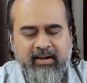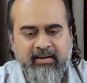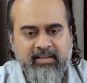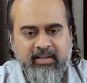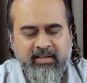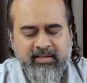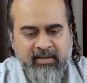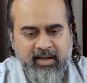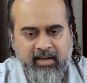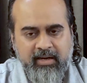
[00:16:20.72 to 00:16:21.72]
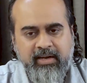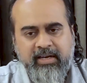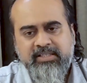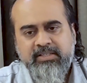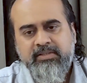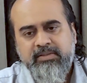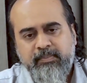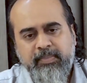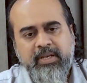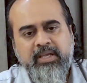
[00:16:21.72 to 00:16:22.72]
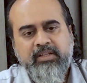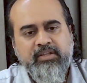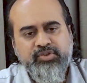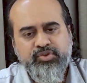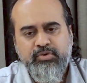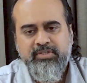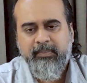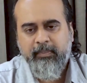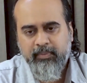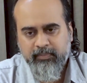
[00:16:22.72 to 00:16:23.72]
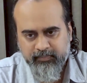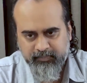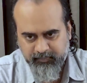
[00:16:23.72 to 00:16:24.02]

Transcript: and the ugliness beneath shows up.